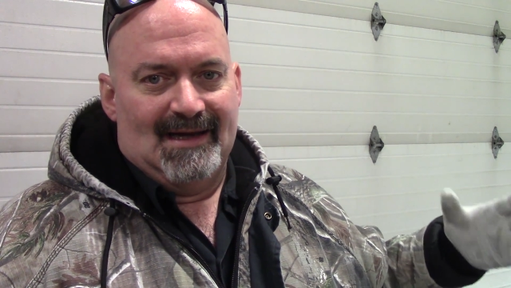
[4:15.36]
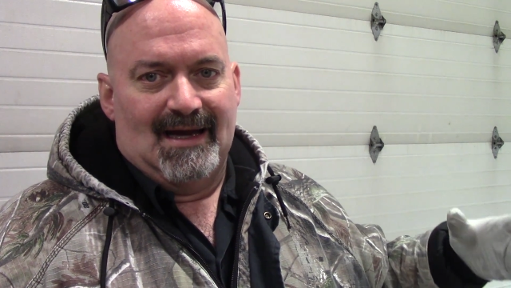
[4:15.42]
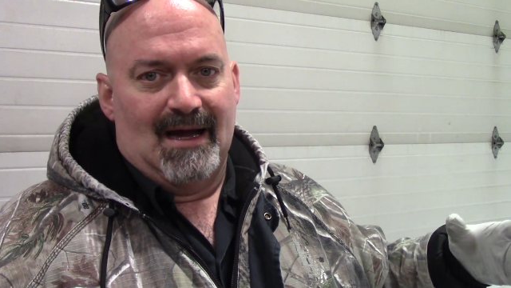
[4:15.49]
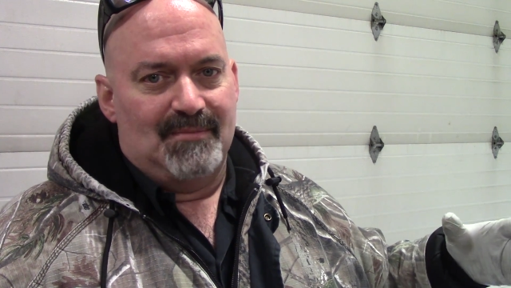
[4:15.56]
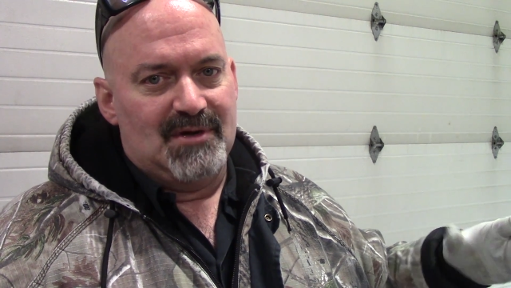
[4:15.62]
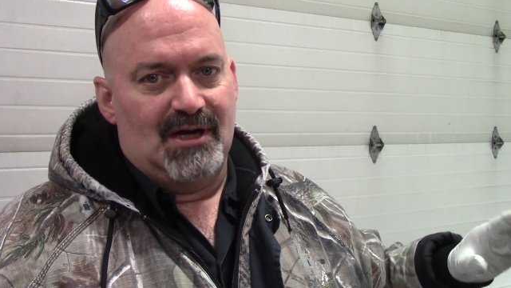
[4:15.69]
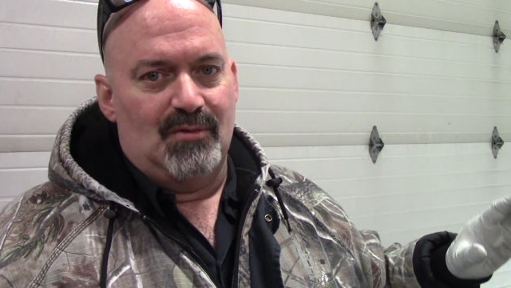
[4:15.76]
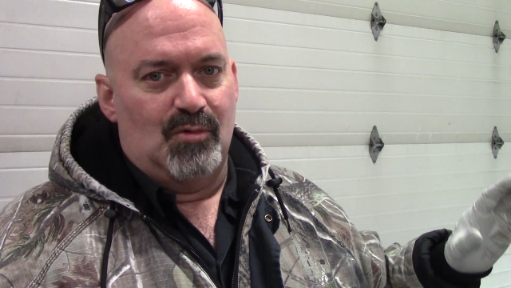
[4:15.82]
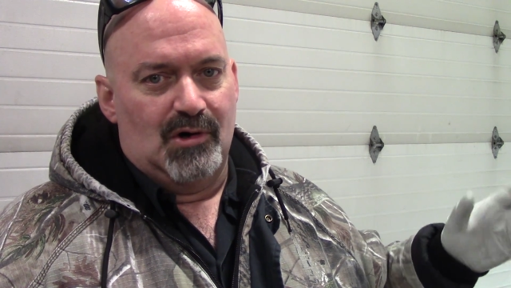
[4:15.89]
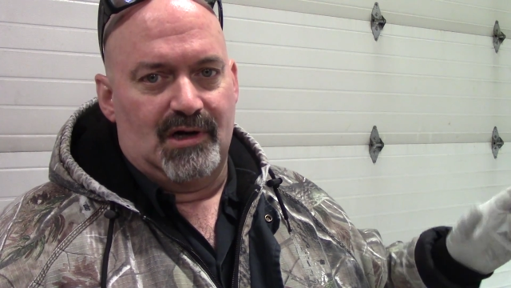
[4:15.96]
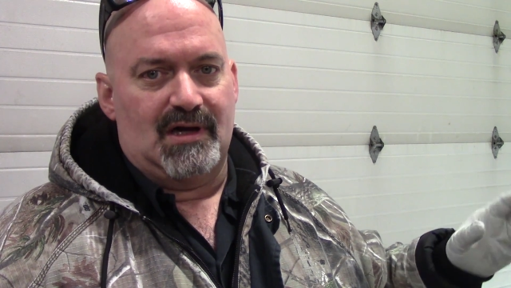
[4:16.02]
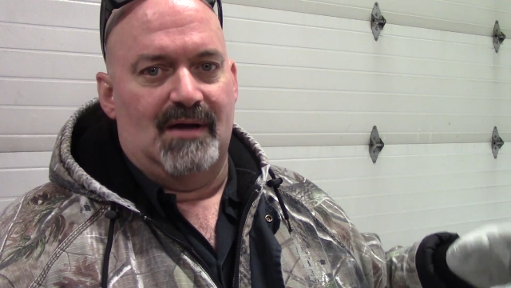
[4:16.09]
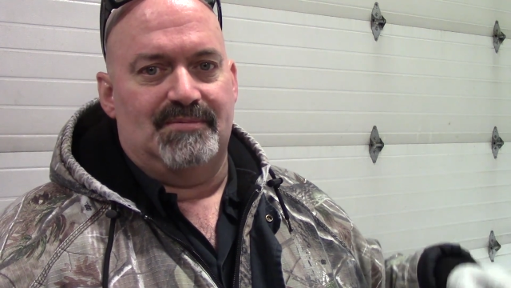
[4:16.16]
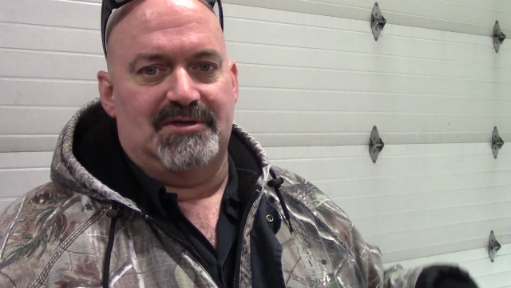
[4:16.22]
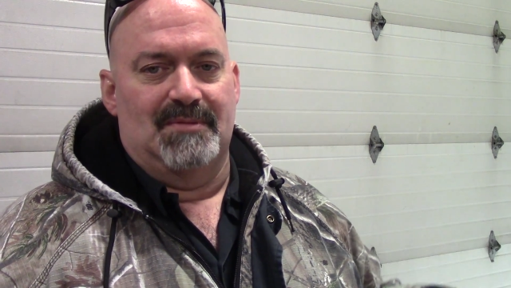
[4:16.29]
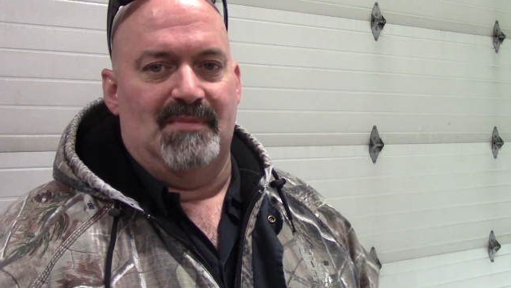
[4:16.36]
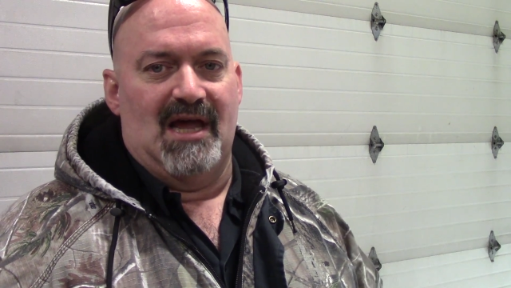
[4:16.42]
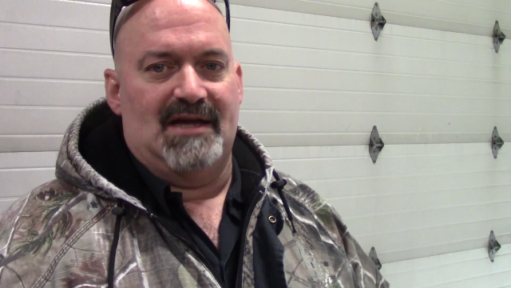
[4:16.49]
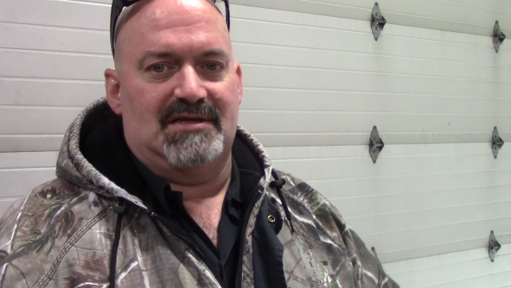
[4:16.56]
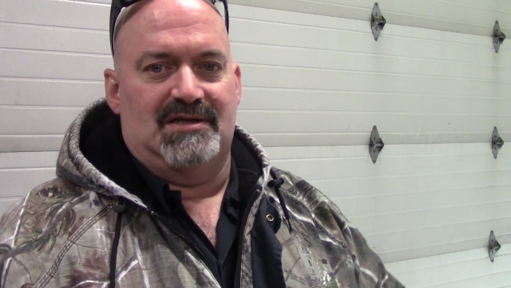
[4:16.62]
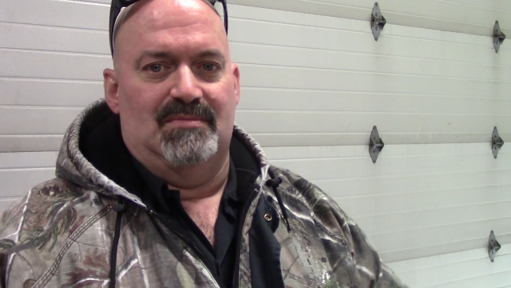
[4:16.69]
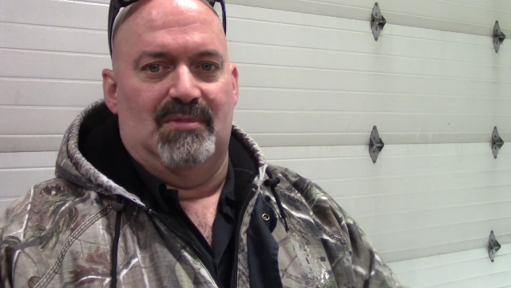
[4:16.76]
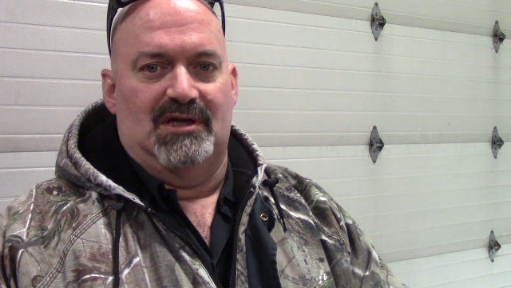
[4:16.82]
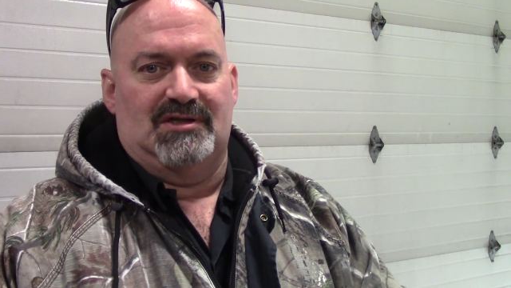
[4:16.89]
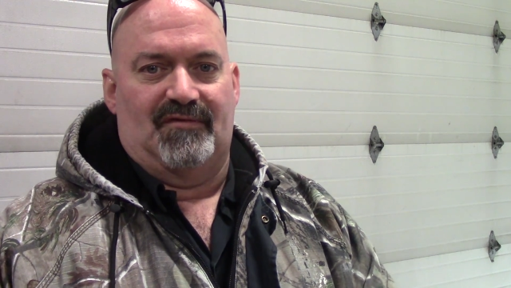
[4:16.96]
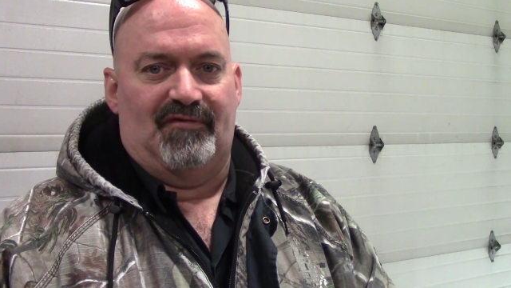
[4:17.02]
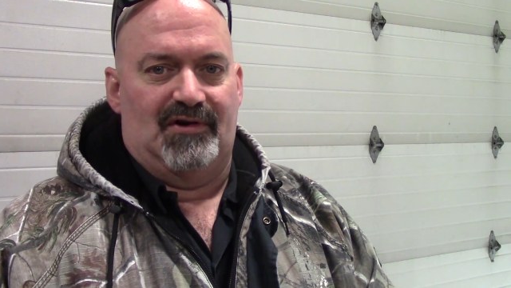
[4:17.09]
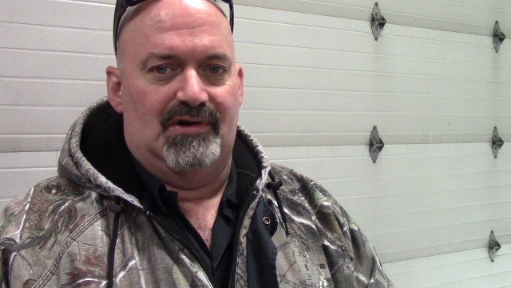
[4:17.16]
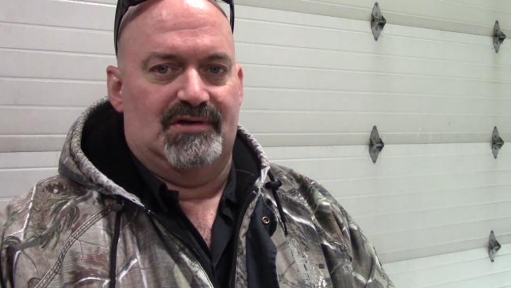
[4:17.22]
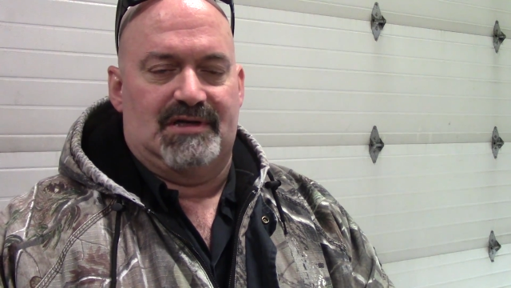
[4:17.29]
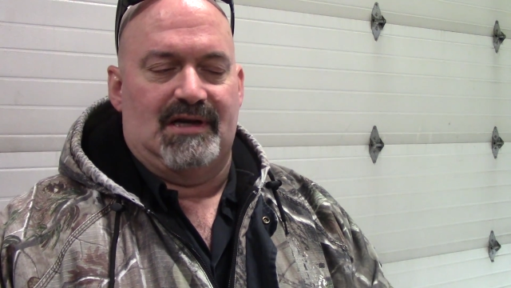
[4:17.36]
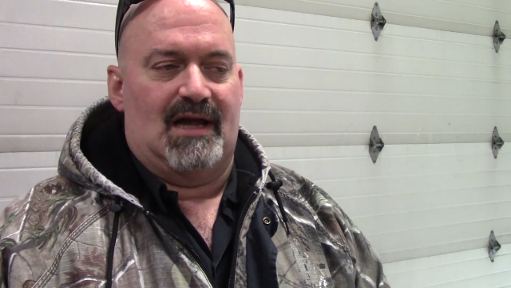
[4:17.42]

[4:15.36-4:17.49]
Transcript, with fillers: I'm going to work up some estimates first.